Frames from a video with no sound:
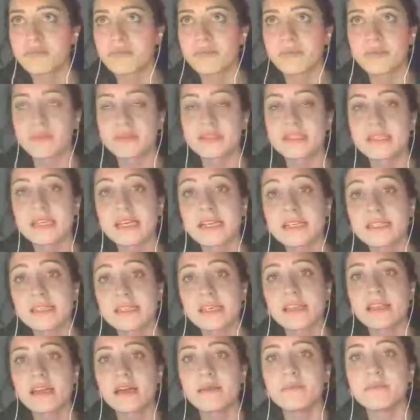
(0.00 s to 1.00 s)

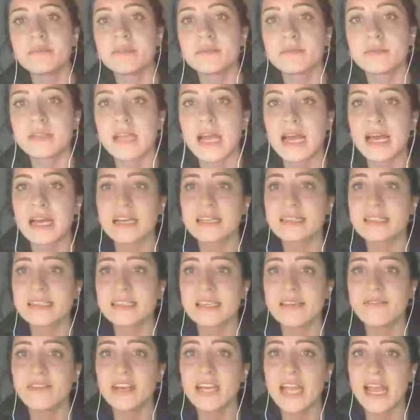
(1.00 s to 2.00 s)
6 of them
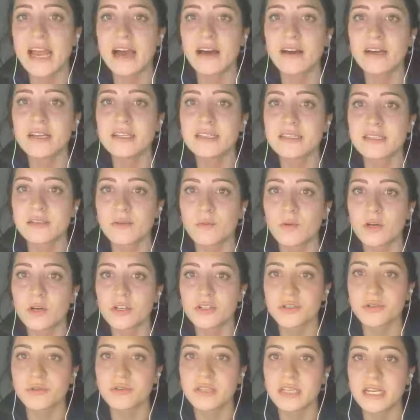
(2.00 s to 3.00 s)
7 hours to
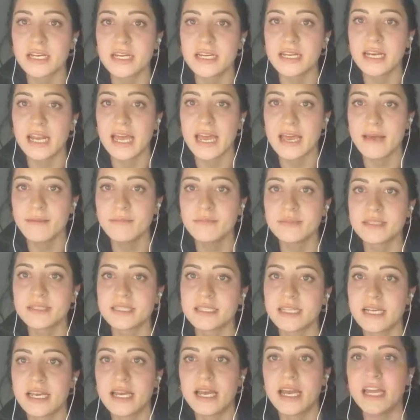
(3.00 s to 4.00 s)
wash all the
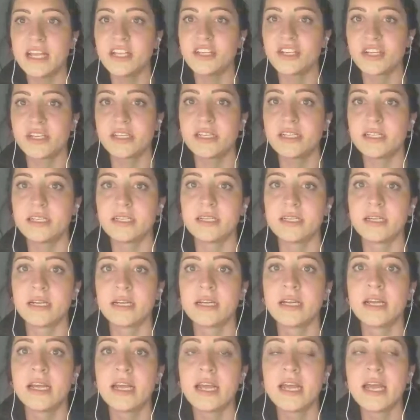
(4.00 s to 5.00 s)
lambs, each and
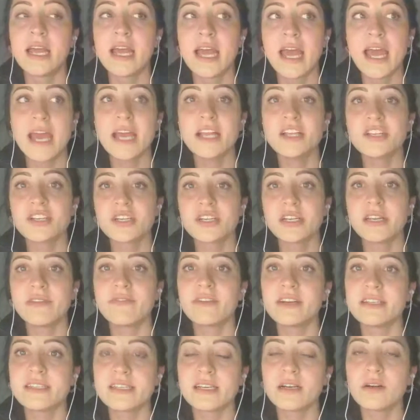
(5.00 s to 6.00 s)

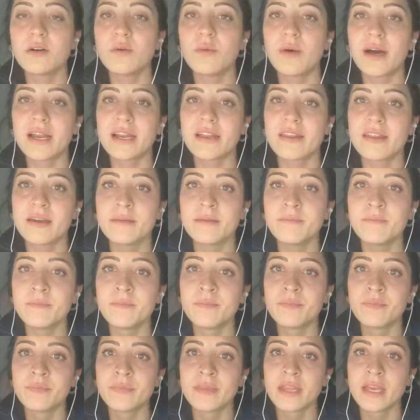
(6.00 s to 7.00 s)
every single one of them.
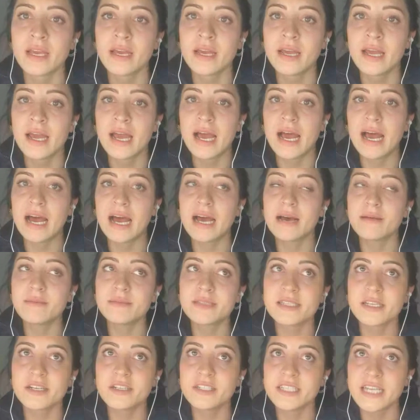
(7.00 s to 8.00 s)

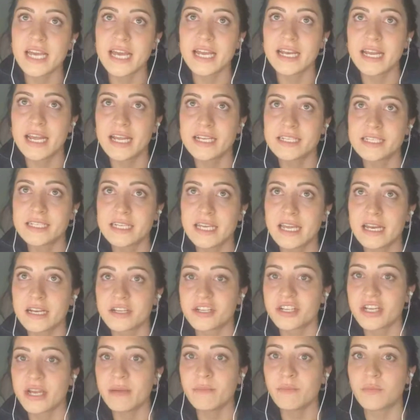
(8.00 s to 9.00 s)
So Dad had to get
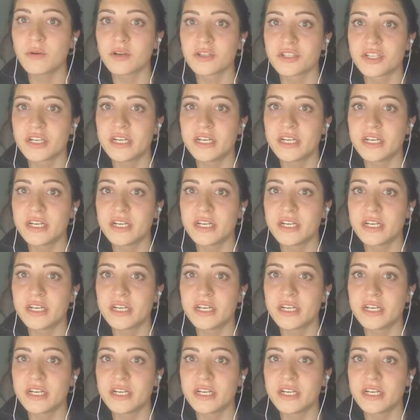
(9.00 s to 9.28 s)
a sheep